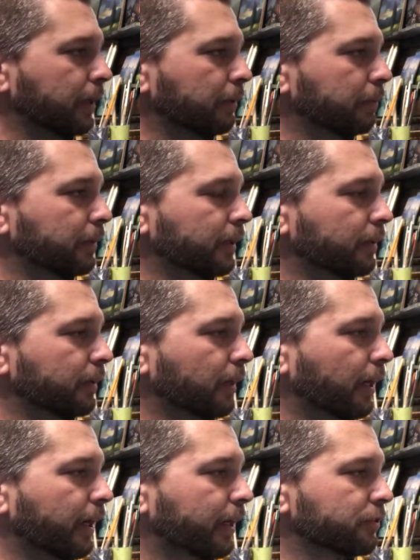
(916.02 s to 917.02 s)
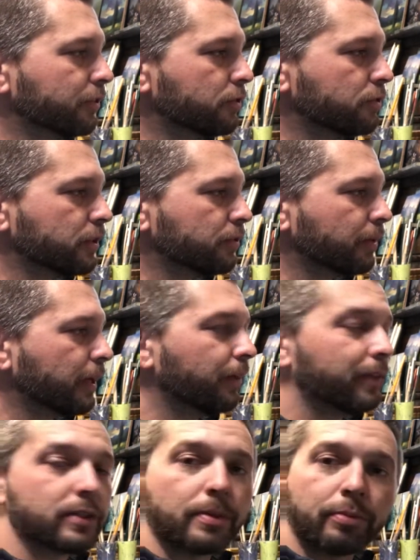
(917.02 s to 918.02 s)
but I actually just ran out and
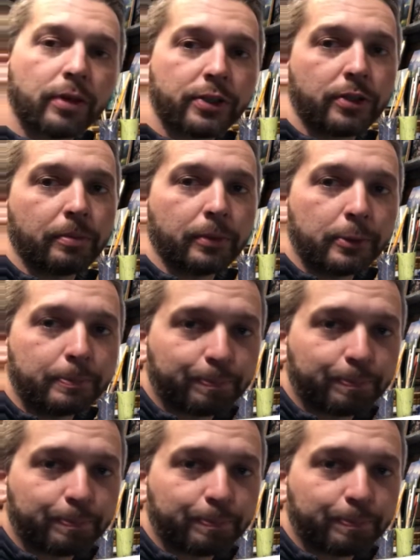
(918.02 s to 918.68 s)
that's a Prussian blue.